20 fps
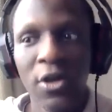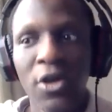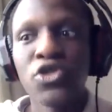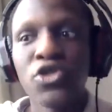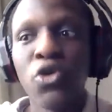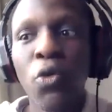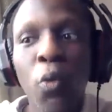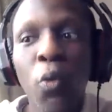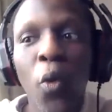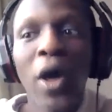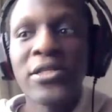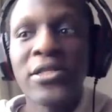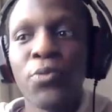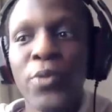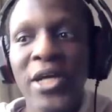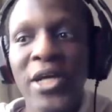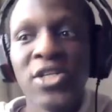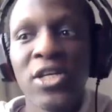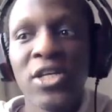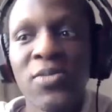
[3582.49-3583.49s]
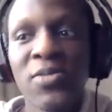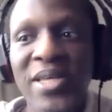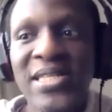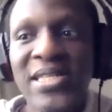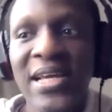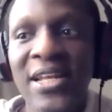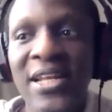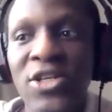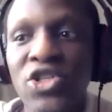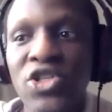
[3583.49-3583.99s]
So what we are just
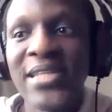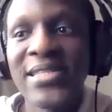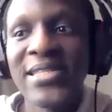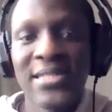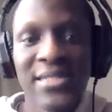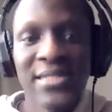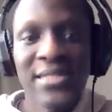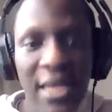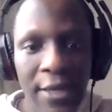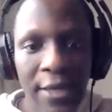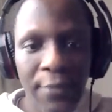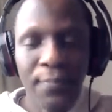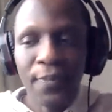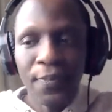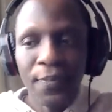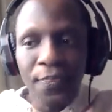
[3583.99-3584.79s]
basically trying to say